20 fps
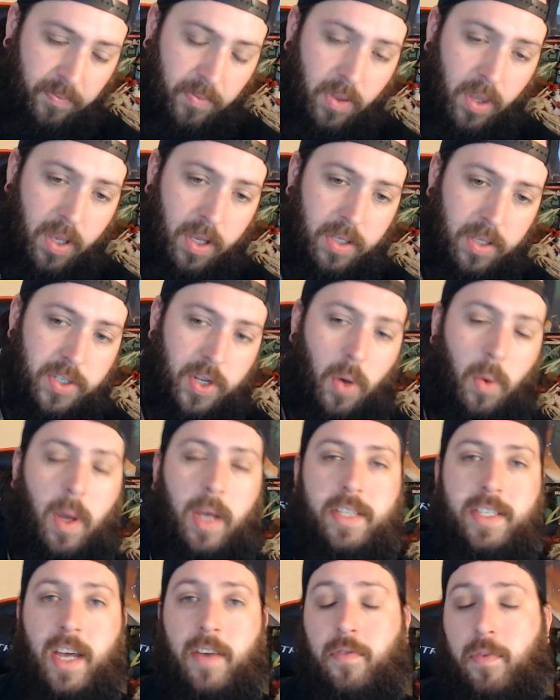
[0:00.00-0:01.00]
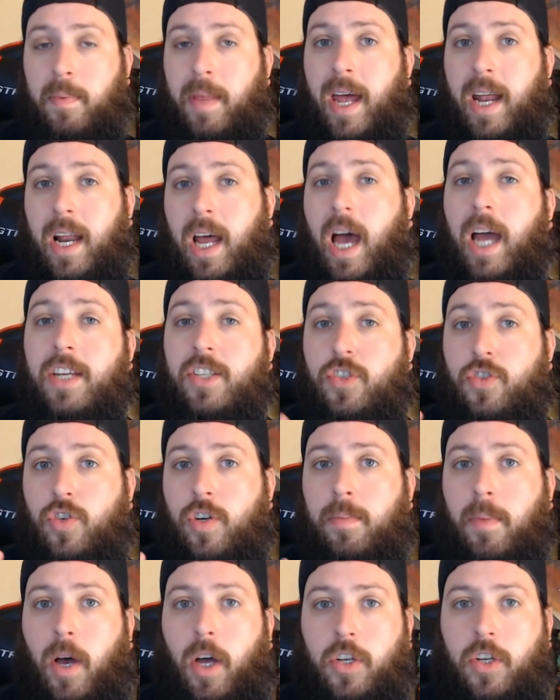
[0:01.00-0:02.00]
So aside from that, I stream
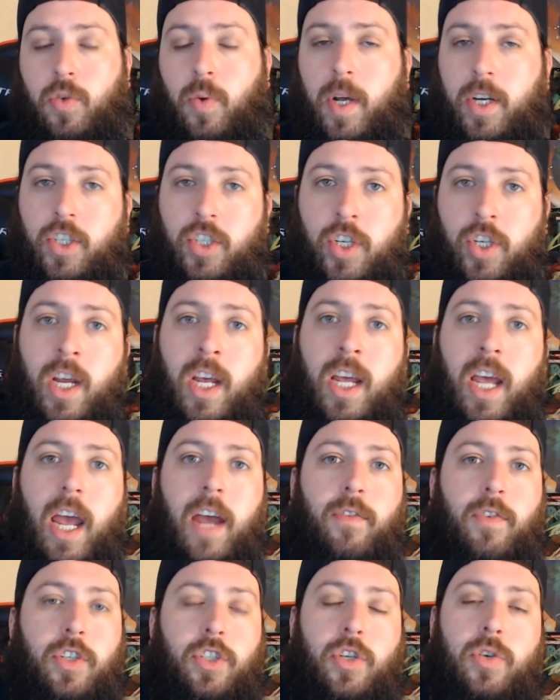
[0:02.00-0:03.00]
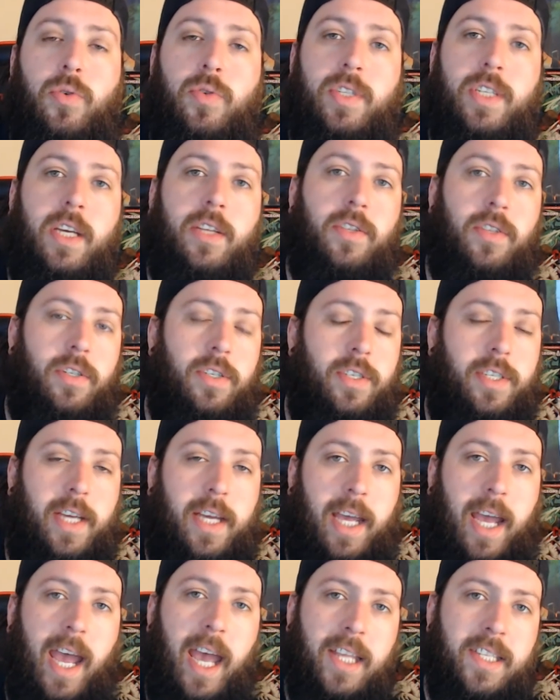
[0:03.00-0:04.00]
on Twitch every Tuesday, Thursday,
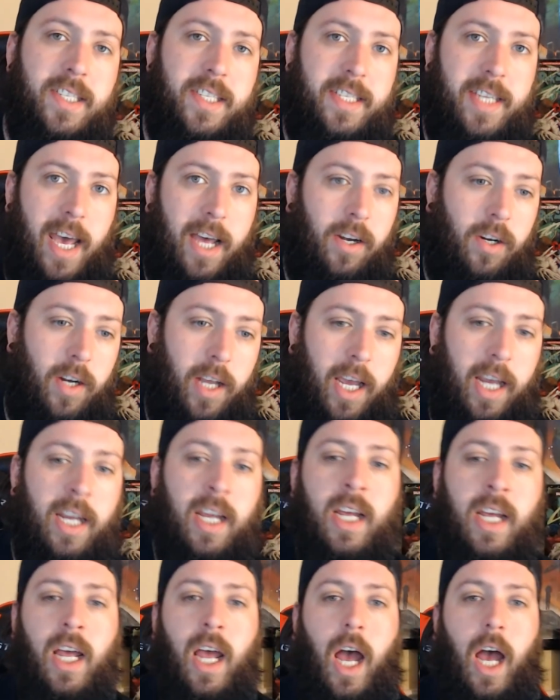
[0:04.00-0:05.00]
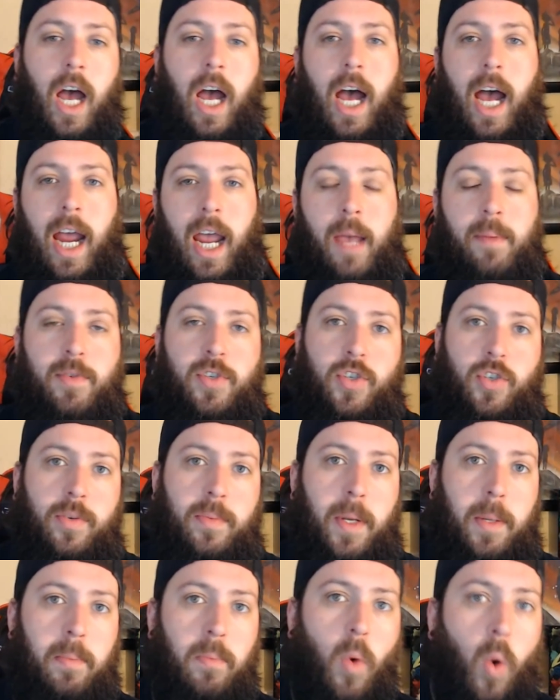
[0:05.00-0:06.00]
and Saturday. I am
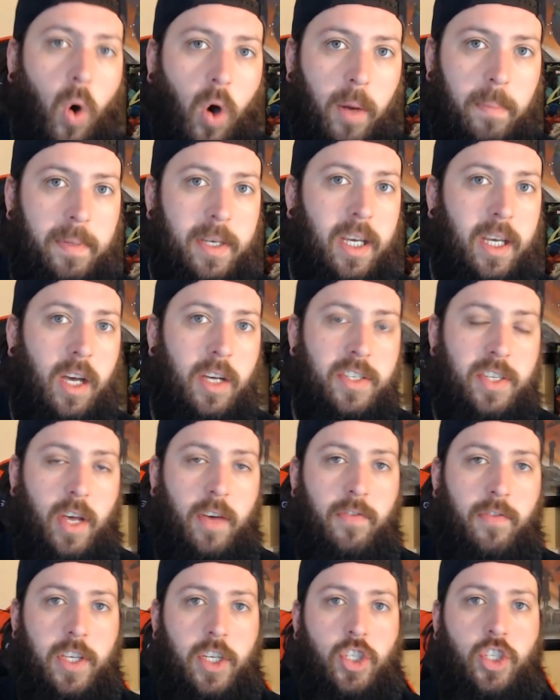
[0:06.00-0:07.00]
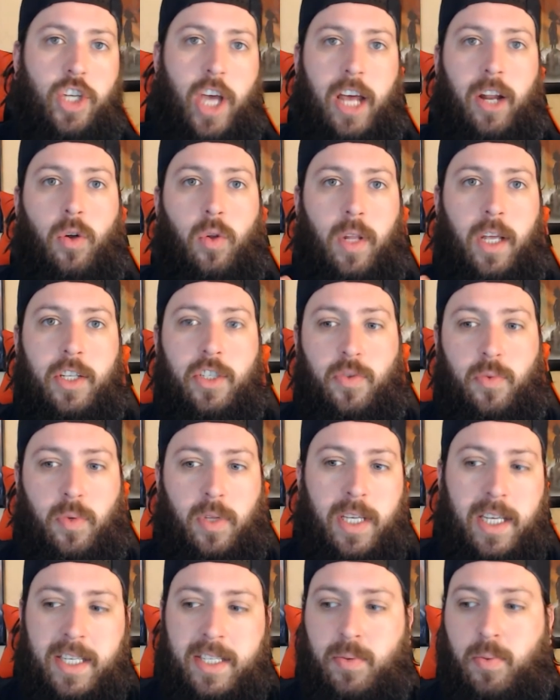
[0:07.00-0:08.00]
streaming more because of the Shadowlands
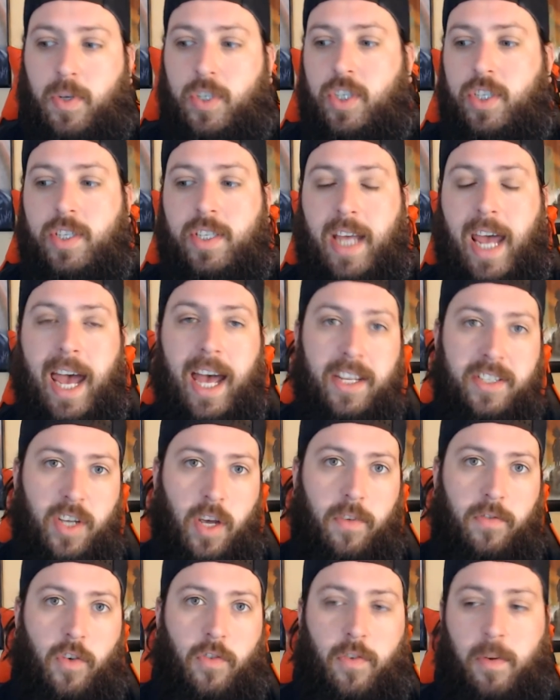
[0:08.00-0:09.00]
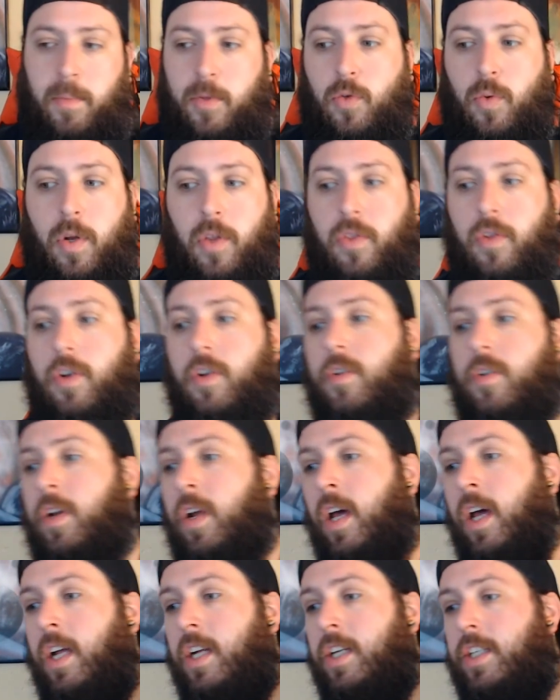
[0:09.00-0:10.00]
release, which is as of November 23rd
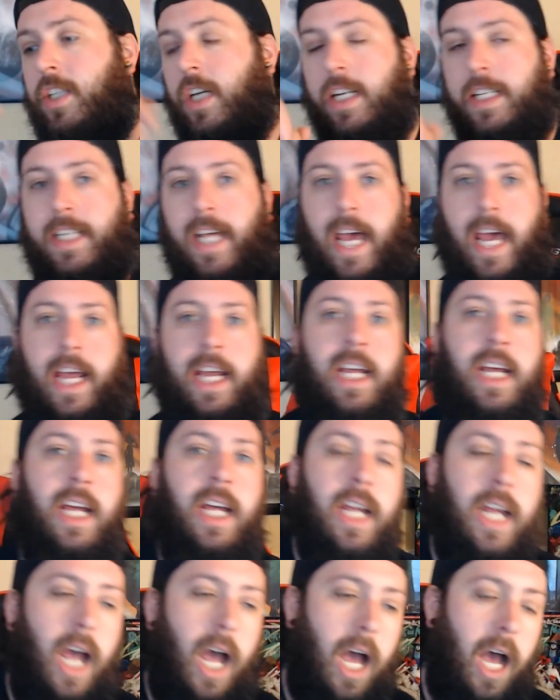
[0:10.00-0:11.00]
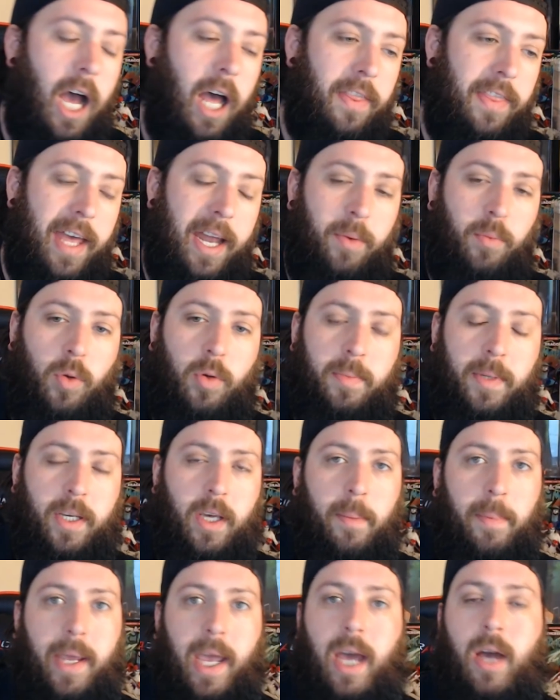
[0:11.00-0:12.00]
today. That will be
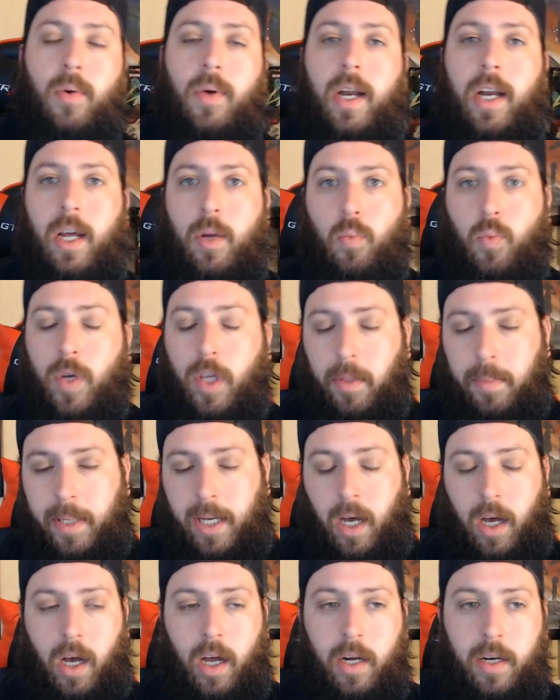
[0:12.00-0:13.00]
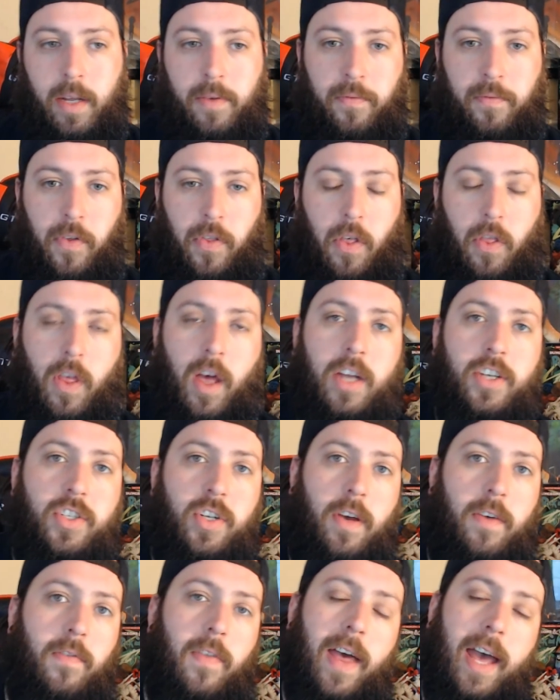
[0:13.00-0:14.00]
coming out, and I will be on for the launch
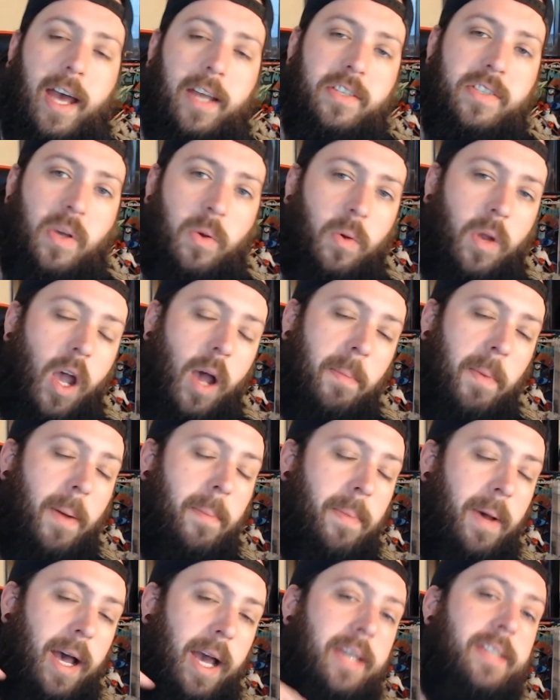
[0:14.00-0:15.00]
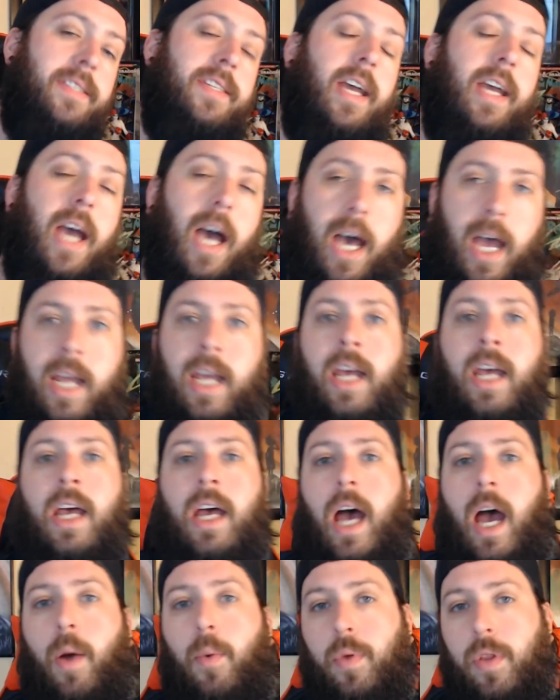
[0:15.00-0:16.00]
of that. So come on by, say hi.
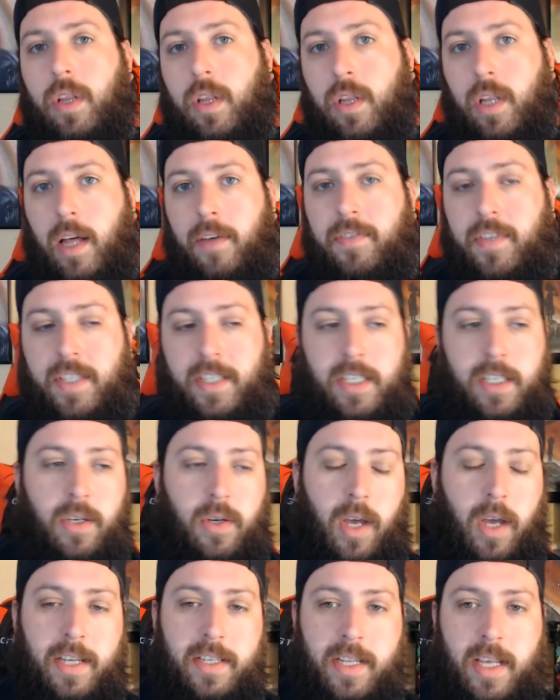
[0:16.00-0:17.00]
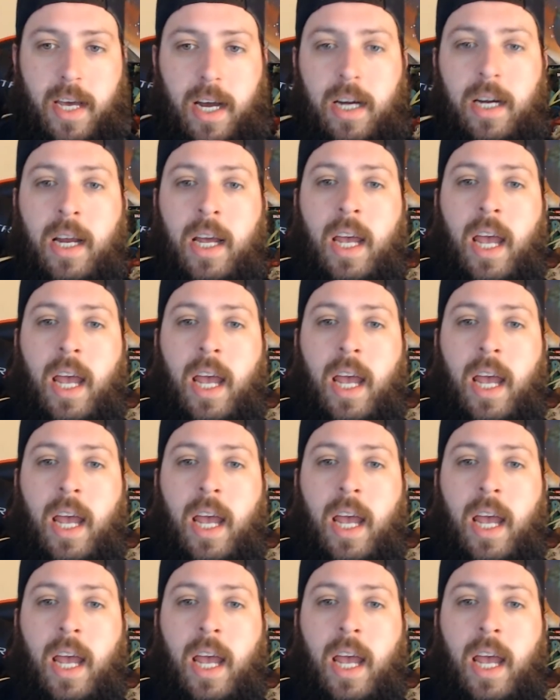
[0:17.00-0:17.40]
I would love to see you guys there.